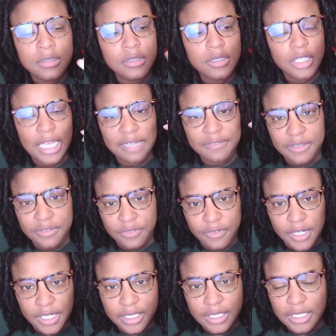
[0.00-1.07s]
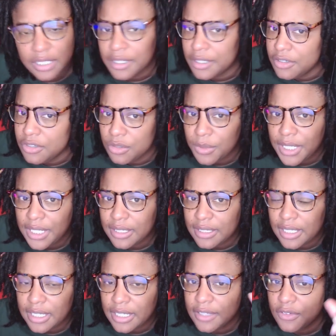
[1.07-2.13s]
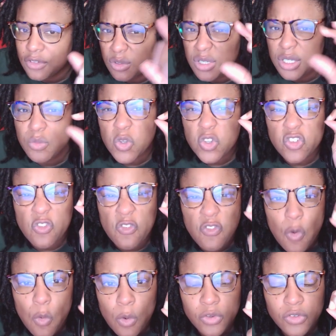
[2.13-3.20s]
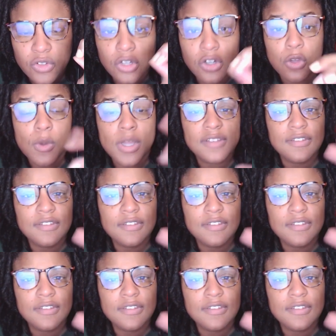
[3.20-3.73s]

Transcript: Kevin Franke couldn't do anything until he was forced to do it.